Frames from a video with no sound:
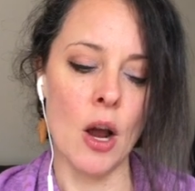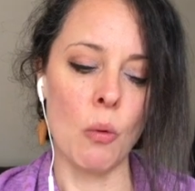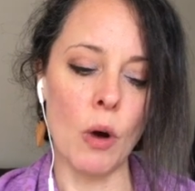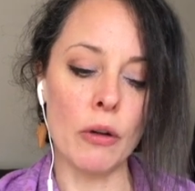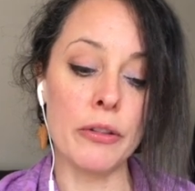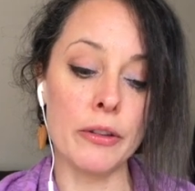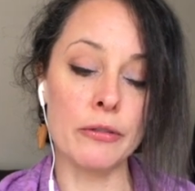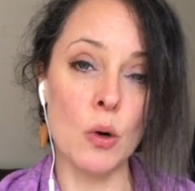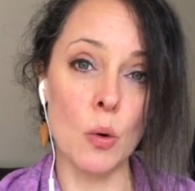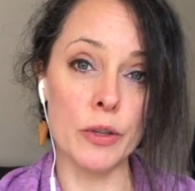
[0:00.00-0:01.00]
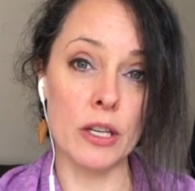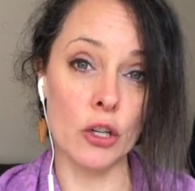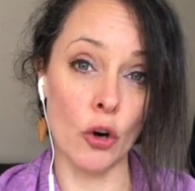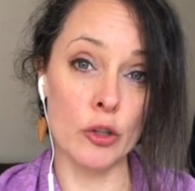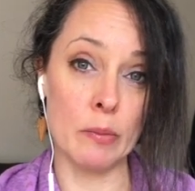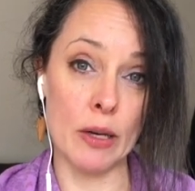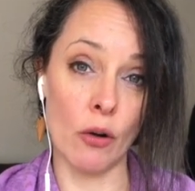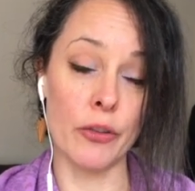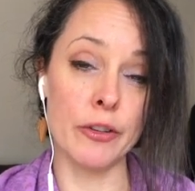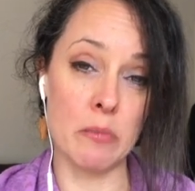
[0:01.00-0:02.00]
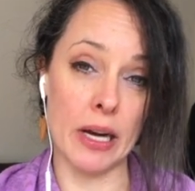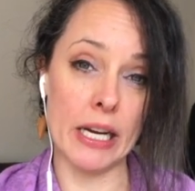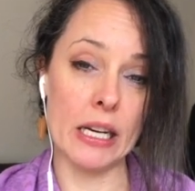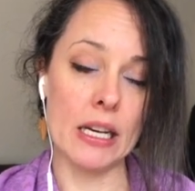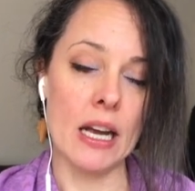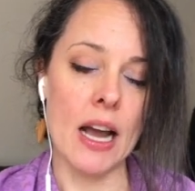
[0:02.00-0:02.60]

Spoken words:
Wealth, of course, goes beyond money.